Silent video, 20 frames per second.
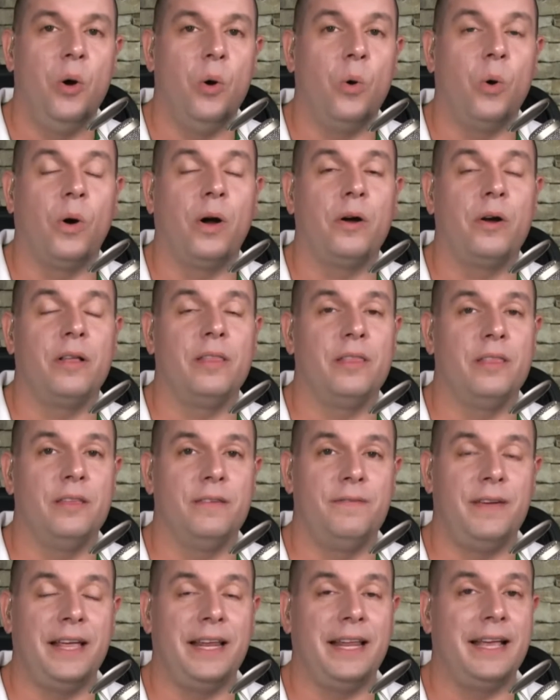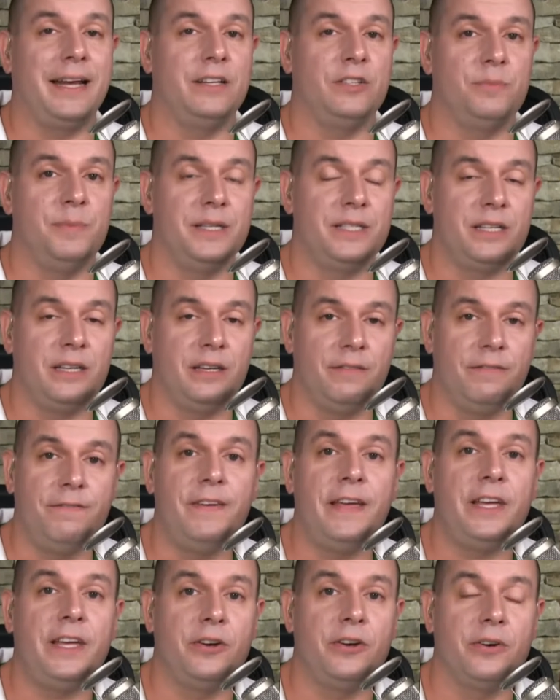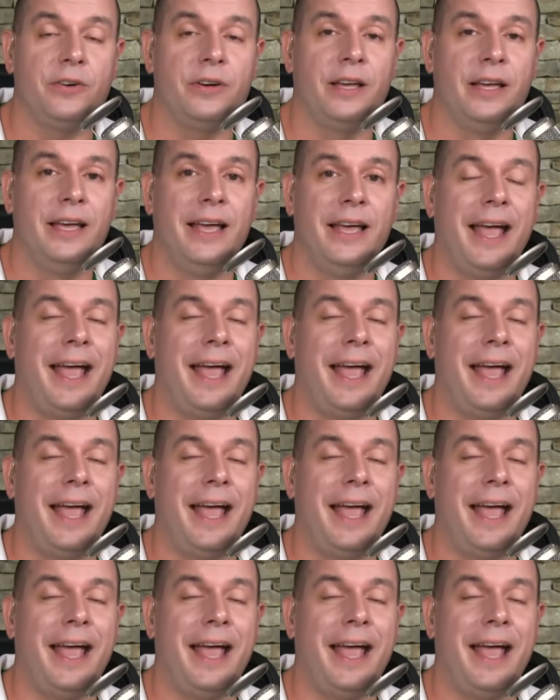or the VLAN is misconfigured